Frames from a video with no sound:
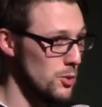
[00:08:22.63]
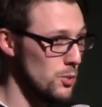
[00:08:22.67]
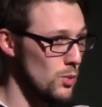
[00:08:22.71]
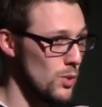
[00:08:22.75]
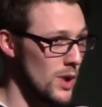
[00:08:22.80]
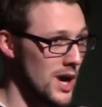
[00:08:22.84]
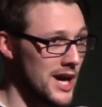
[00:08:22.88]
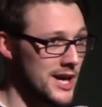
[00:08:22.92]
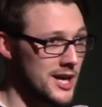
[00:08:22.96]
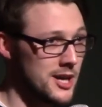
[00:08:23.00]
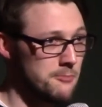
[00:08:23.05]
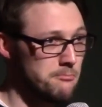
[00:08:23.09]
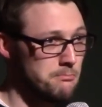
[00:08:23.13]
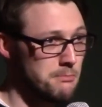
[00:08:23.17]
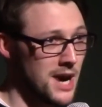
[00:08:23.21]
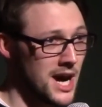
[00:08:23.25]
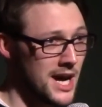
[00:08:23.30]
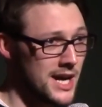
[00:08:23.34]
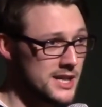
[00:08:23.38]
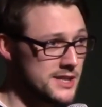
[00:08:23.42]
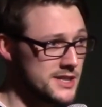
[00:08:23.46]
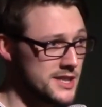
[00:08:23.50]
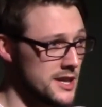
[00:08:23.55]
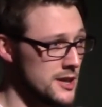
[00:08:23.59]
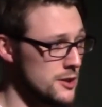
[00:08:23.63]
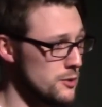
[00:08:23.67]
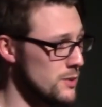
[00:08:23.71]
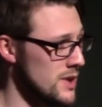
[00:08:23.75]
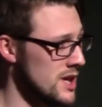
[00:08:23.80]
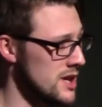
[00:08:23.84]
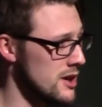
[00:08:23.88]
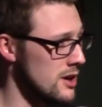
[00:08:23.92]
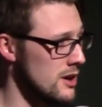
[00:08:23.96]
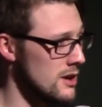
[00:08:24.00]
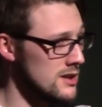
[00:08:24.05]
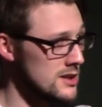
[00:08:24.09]
Why, in my day,
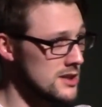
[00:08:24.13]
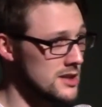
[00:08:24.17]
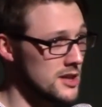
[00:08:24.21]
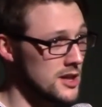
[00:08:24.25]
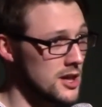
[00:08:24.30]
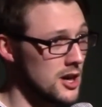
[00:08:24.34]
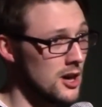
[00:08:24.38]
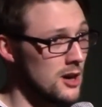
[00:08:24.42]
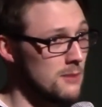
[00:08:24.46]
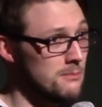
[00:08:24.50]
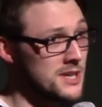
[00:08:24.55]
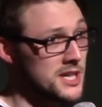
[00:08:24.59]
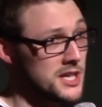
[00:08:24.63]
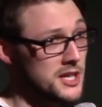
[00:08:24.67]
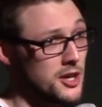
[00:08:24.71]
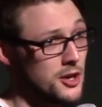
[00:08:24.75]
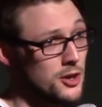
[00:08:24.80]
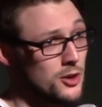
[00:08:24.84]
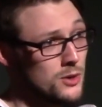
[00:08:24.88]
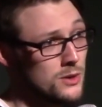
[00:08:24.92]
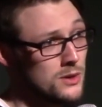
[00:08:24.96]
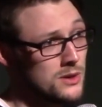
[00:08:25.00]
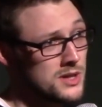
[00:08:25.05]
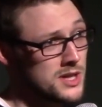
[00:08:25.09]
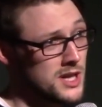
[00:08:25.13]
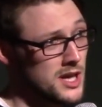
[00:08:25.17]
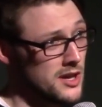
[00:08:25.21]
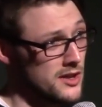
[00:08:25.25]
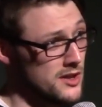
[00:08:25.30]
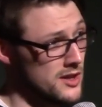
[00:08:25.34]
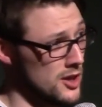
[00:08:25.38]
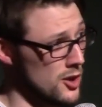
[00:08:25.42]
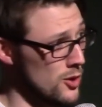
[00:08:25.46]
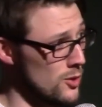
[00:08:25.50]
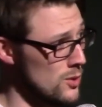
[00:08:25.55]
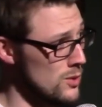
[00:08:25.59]
we called the common cold
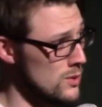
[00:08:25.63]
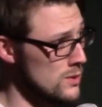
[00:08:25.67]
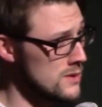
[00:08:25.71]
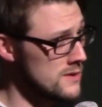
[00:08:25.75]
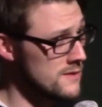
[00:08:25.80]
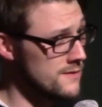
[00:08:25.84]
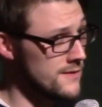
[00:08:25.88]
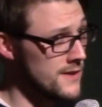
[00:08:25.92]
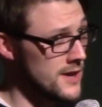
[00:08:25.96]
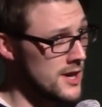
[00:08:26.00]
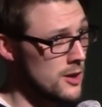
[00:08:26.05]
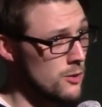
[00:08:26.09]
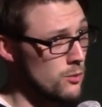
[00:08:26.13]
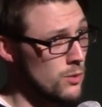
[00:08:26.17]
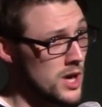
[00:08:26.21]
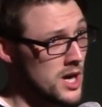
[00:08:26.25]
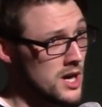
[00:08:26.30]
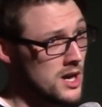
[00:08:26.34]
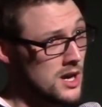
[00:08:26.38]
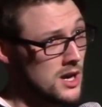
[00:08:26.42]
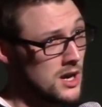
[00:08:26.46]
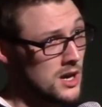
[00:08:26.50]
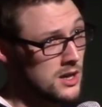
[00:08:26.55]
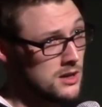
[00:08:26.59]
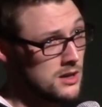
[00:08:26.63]
the old farewell.